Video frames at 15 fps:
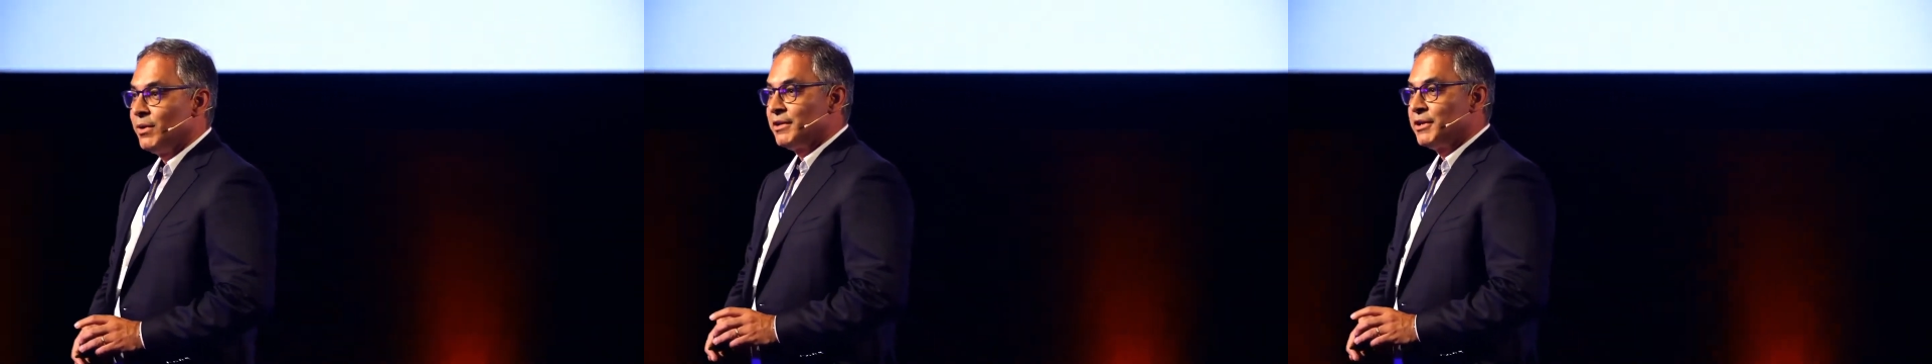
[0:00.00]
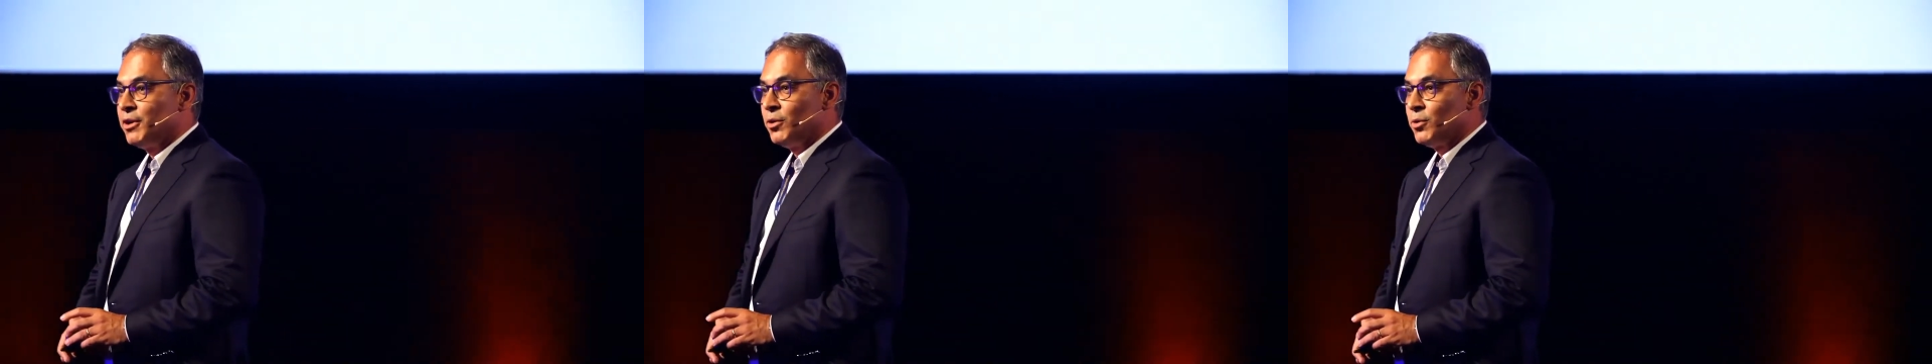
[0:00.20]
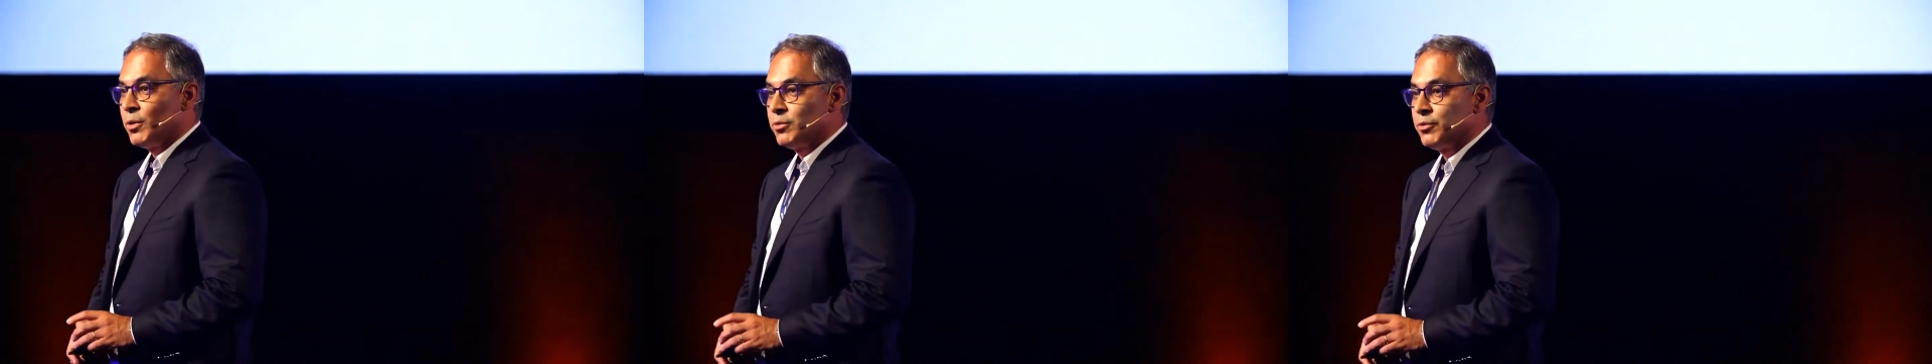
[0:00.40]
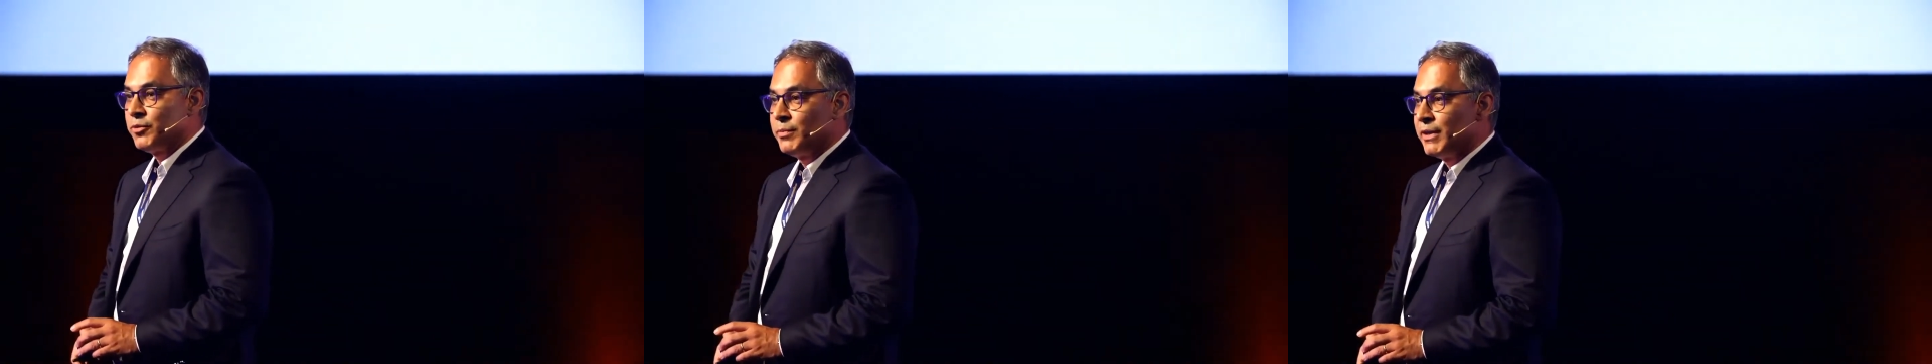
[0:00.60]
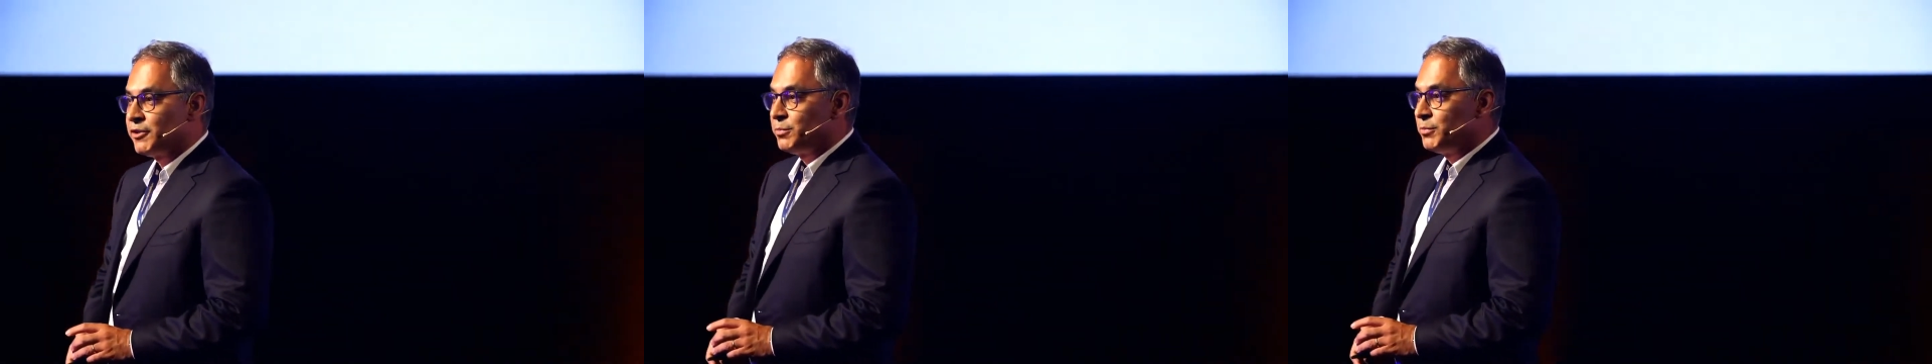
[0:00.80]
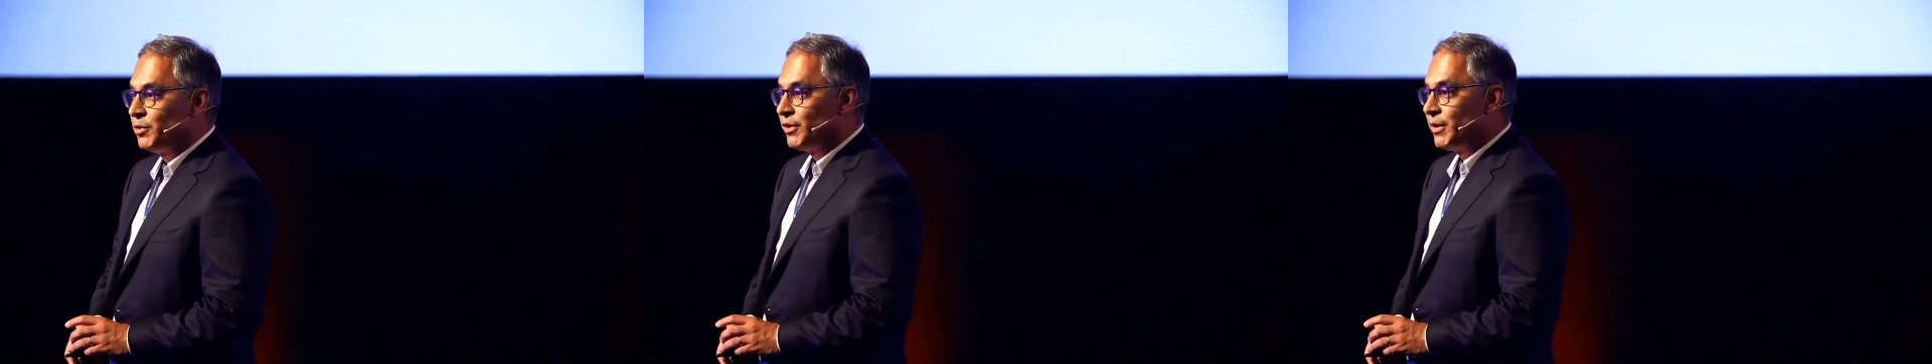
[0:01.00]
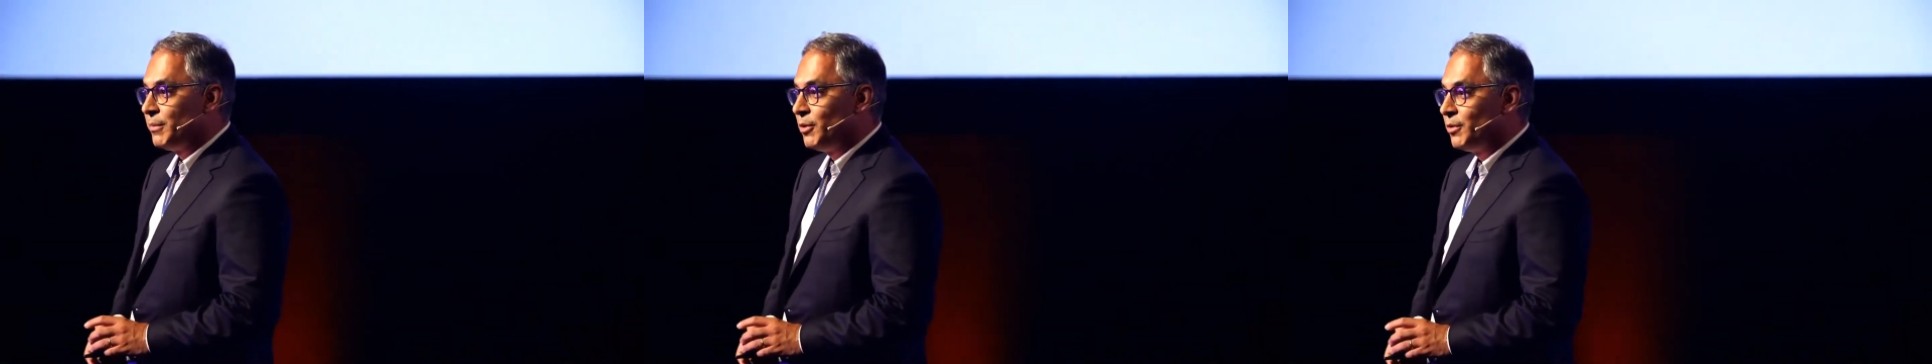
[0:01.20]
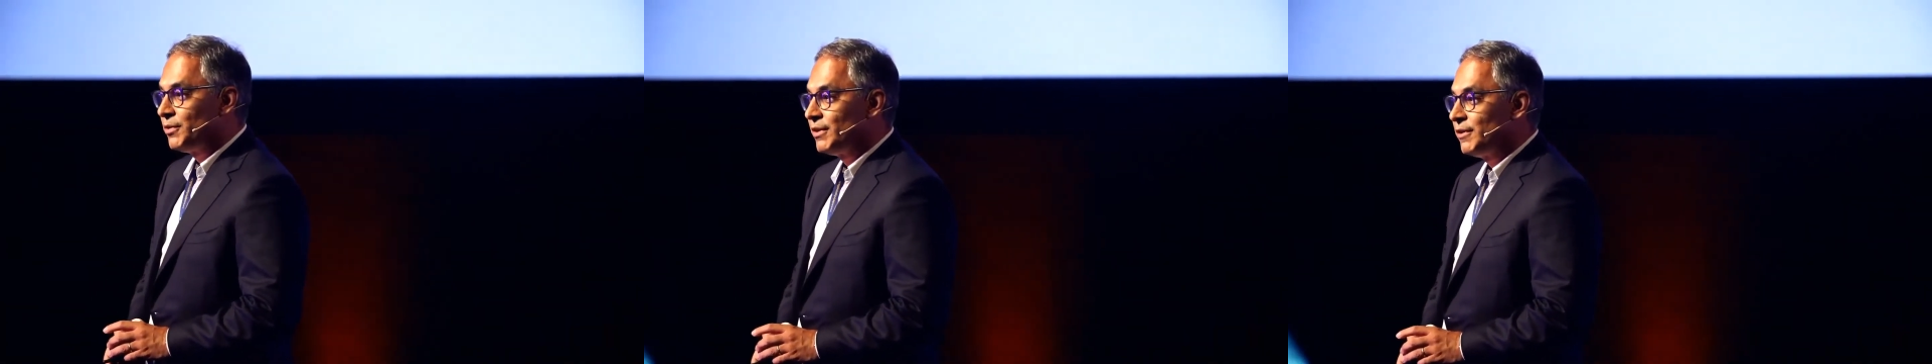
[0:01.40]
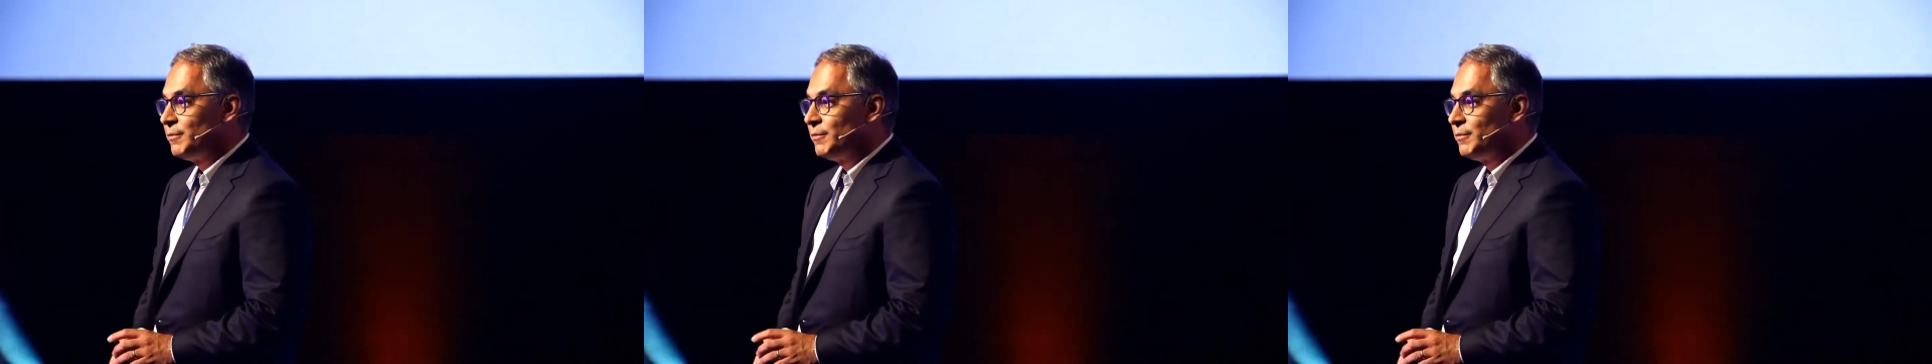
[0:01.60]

the old one was much more emotive,